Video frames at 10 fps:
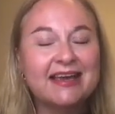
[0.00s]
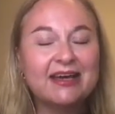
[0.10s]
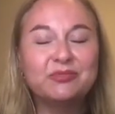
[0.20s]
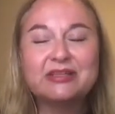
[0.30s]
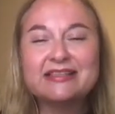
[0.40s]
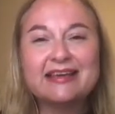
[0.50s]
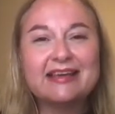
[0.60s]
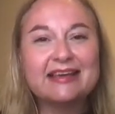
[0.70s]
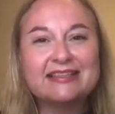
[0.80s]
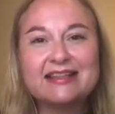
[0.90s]
and once they
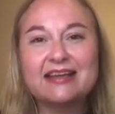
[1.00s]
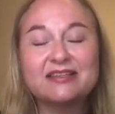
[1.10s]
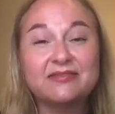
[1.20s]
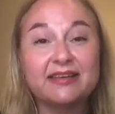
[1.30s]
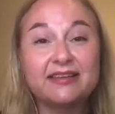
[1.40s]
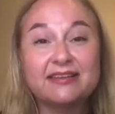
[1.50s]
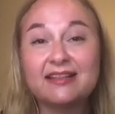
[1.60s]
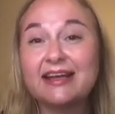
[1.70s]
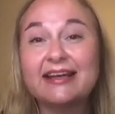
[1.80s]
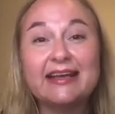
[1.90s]
get to the end of it
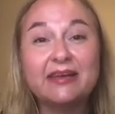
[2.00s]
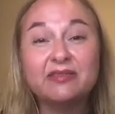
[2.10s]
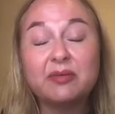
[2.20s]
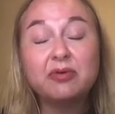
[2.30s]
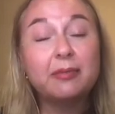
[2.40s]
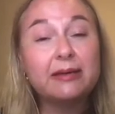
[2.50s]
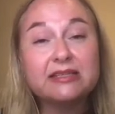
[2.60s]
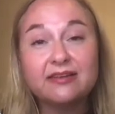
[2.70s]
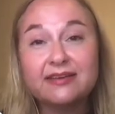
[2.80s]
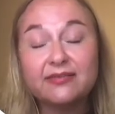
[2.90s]
and they leave, they probably
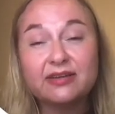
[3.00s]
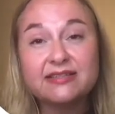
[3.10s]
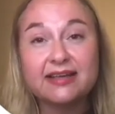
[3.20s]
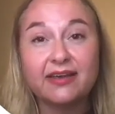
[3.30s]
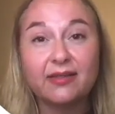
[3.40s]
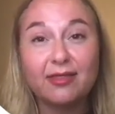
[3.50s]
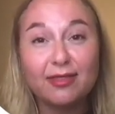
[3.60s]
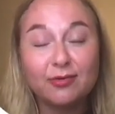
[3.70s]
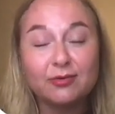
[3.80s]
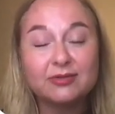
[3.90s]
don't give it a second
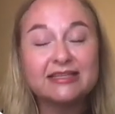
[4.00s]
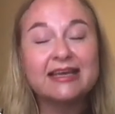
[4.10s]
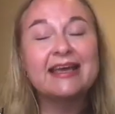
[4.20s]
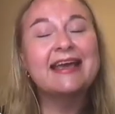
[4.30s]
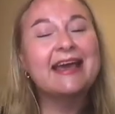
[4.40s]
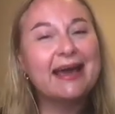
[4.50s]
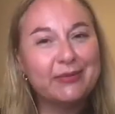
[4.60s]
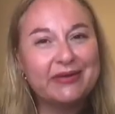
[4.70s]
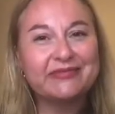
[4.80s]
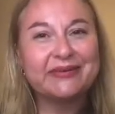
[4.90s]
thought.
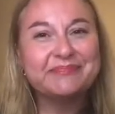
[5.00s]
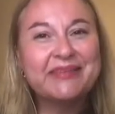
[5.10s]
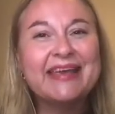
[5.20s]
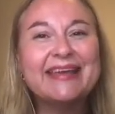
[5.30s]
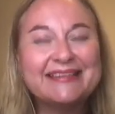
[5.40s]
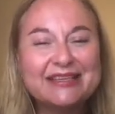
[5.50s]
However, it